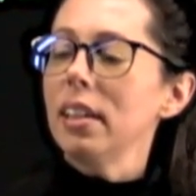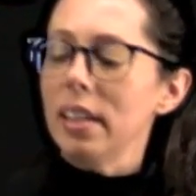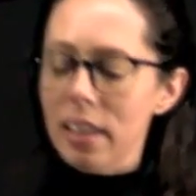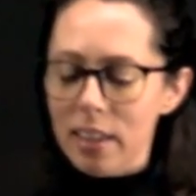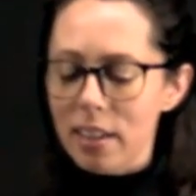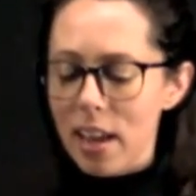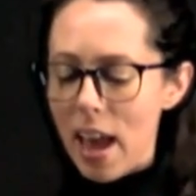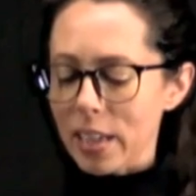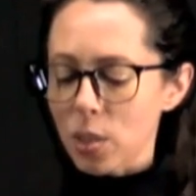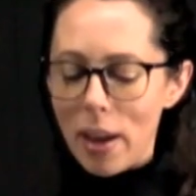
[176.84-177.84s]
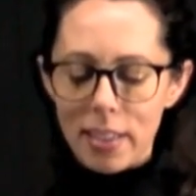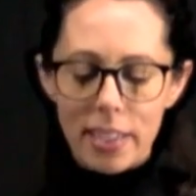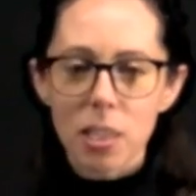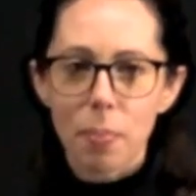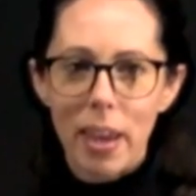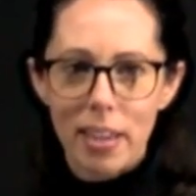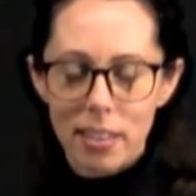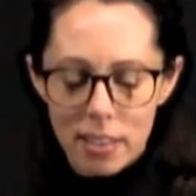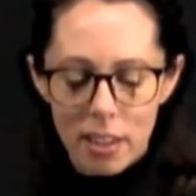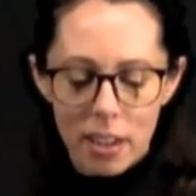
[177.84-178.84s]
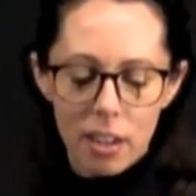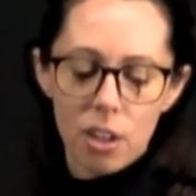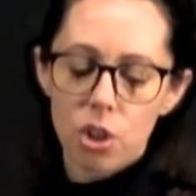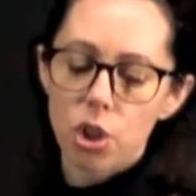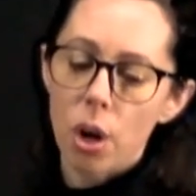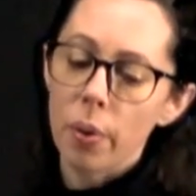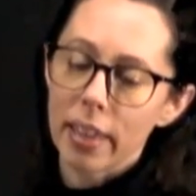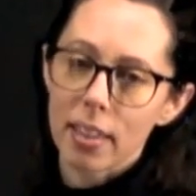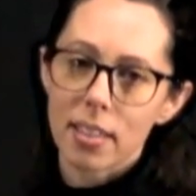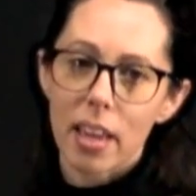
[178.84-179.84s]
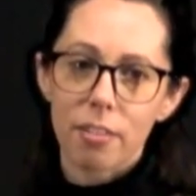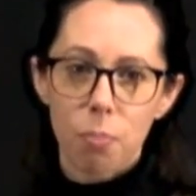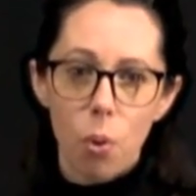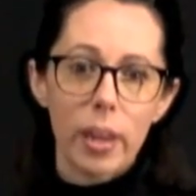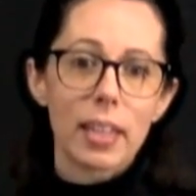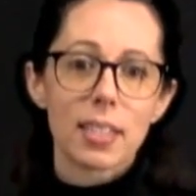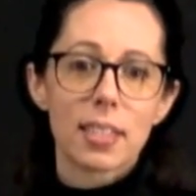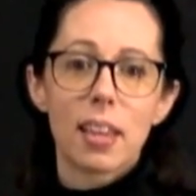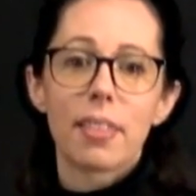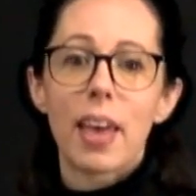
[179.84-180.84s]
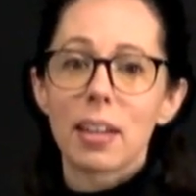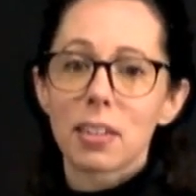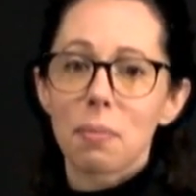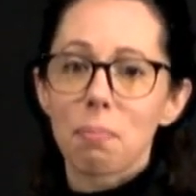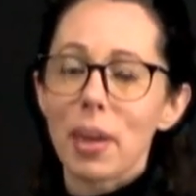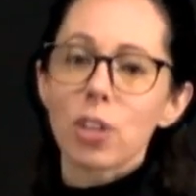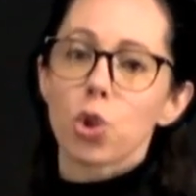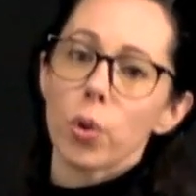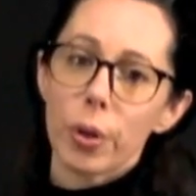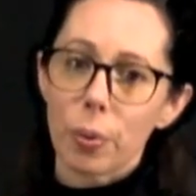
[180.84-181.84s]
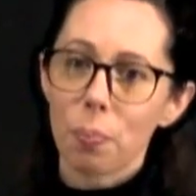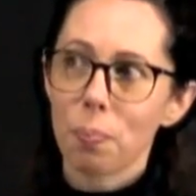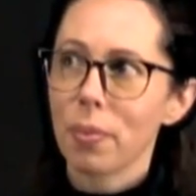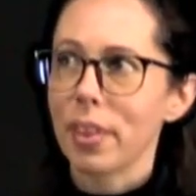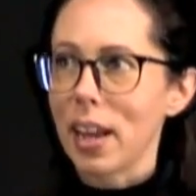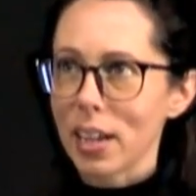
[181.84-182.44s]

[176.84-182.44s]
in XYZ space showing the set of points that make it true that